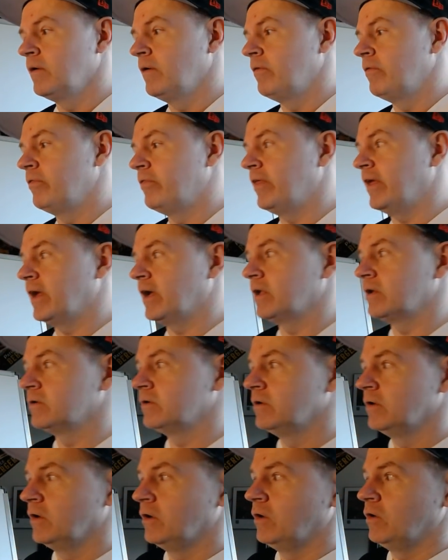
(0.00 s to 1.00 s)
then
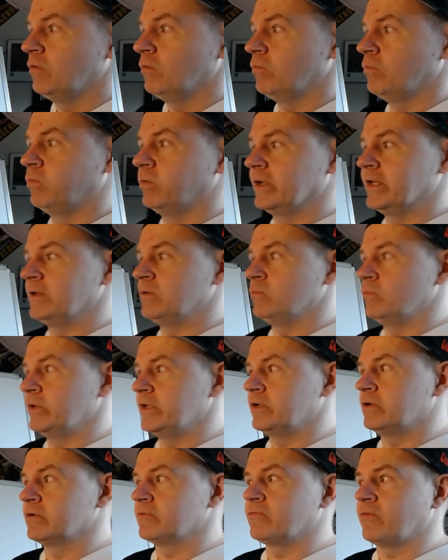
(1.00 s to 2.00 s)
we we
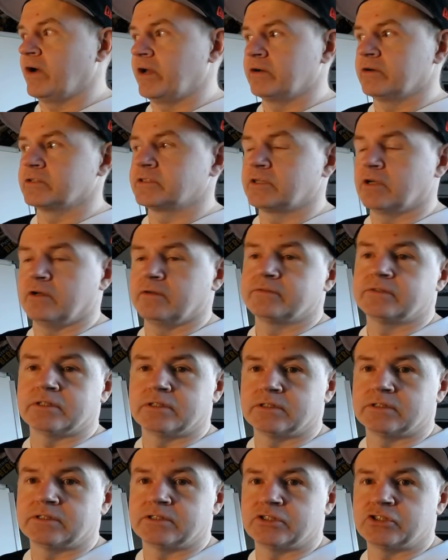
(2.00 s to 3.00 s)
could find ourselves in
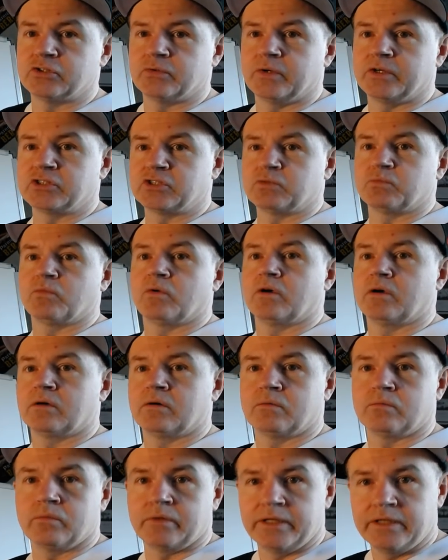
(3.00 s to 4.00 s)
a situation where
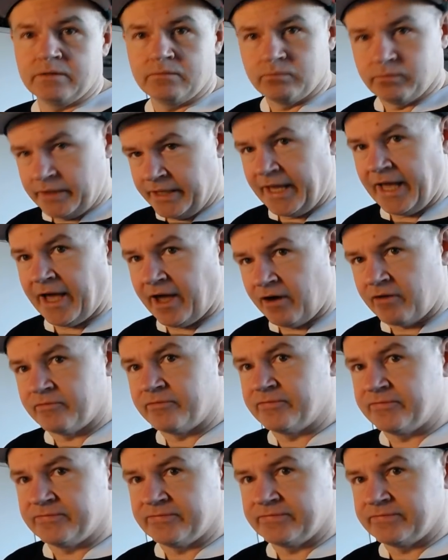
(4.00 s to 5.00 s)
we we
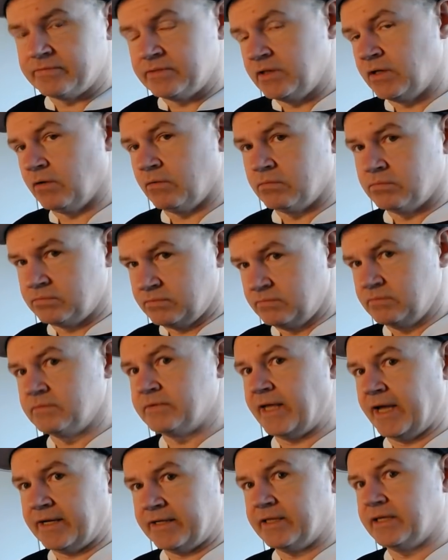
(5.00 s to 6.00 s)
have, you know,
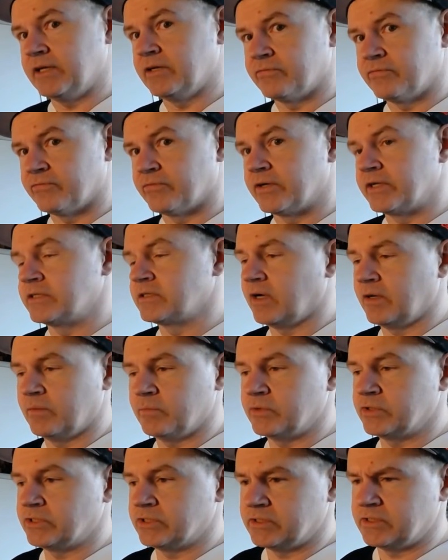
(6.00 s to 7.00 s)
that kid free time,
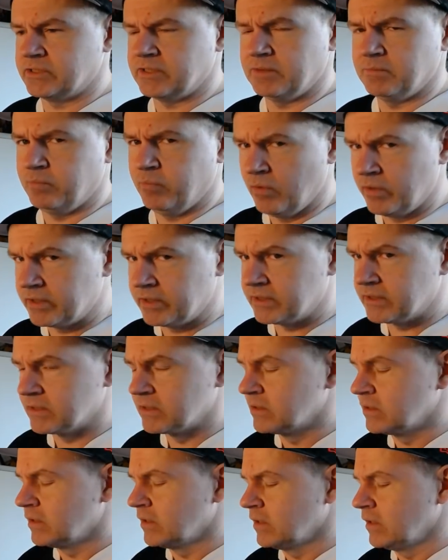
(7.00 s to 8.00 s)
which is important.
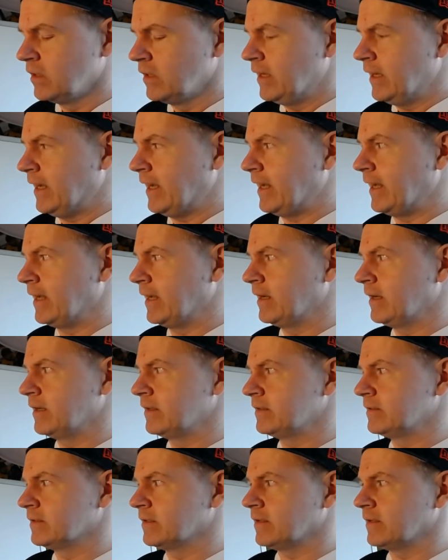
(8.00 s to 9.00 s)

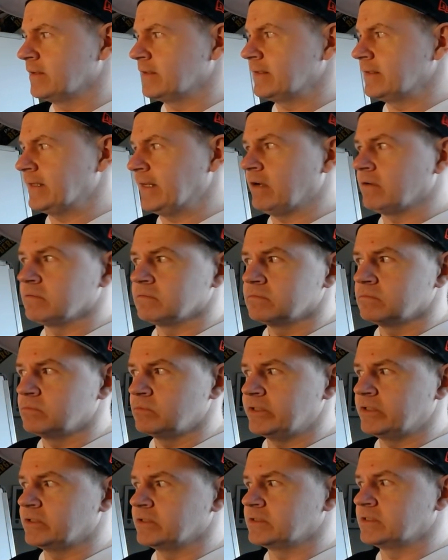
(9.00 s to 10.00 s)
And uh, yeah,
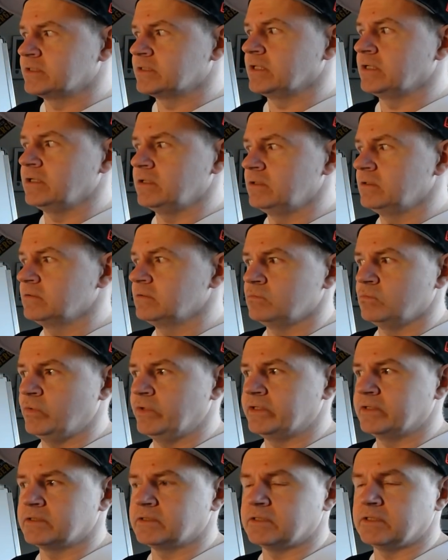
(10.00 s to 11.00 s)
we could see we
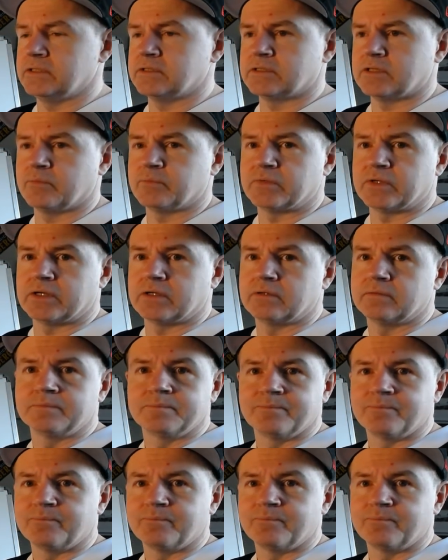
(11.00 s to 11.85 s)
could see something